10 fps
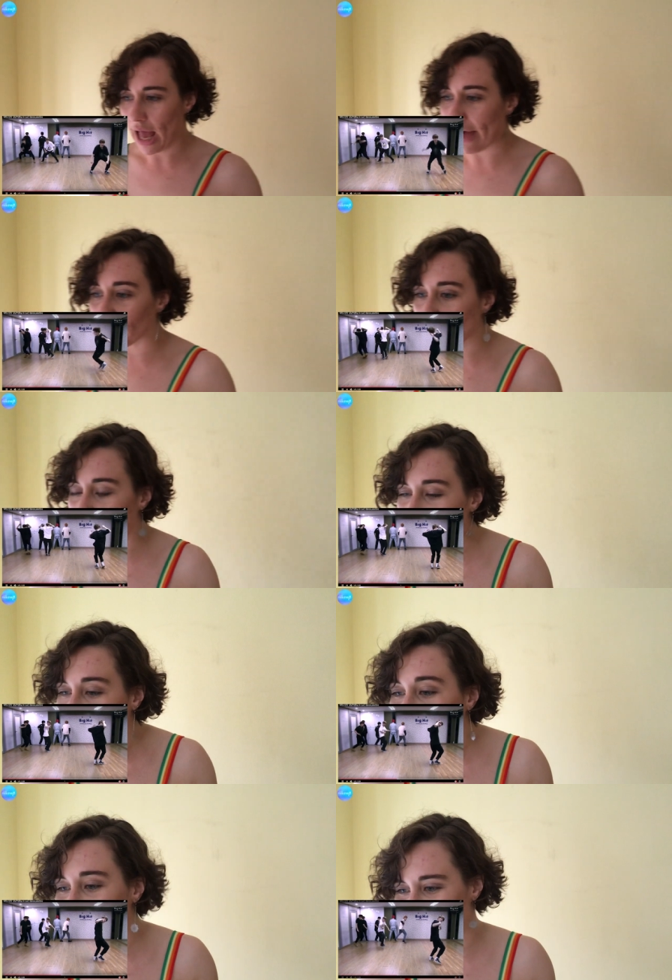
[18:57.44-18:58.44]
And the
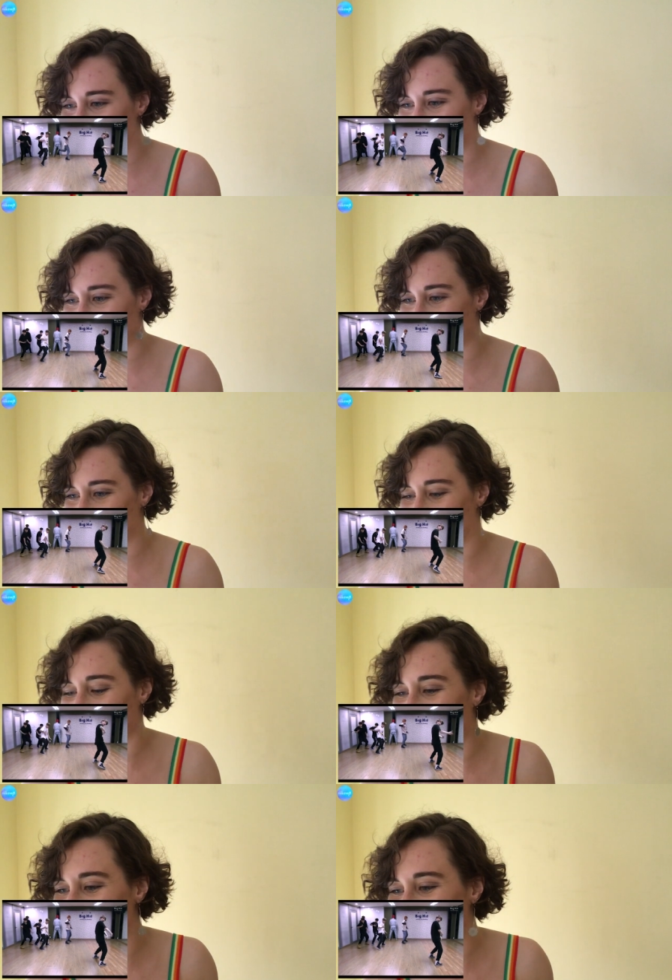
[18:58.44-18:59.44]
choreography is really good as well.
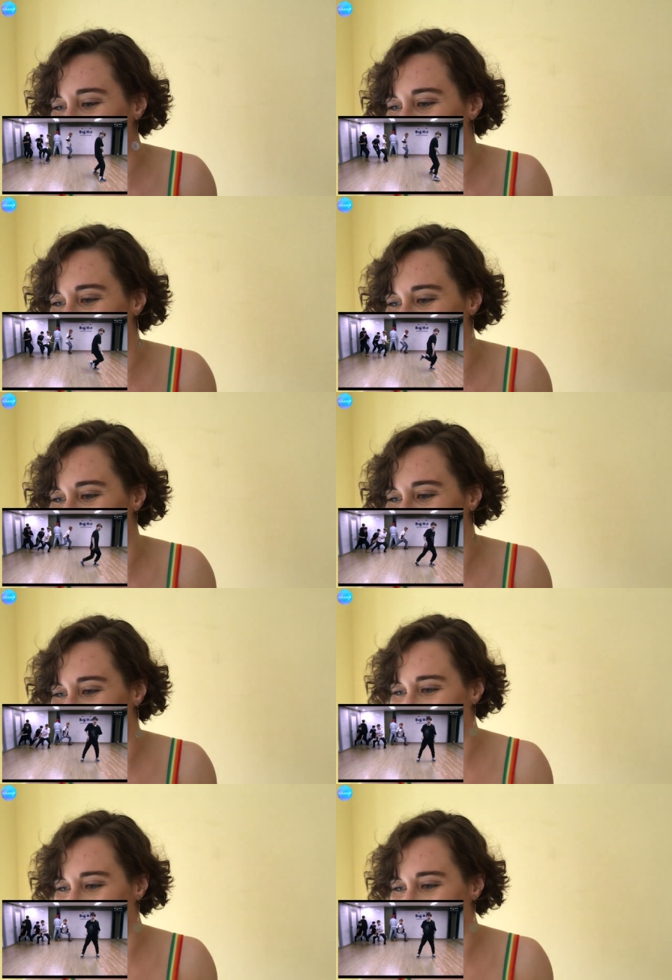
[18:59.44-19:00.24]
That little spin.